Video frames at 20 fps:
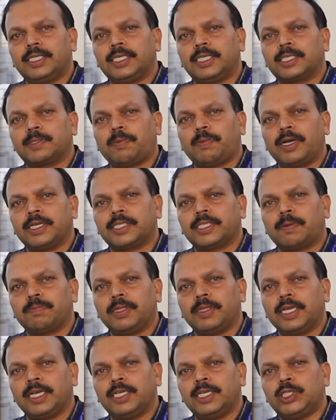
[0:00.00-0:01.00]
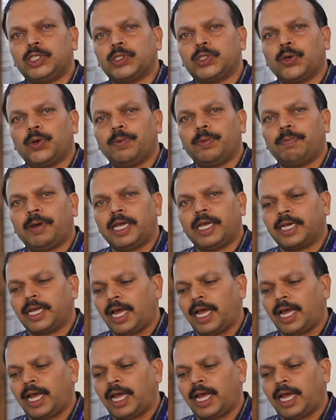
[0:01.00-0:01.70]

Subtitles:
6 point something is shown by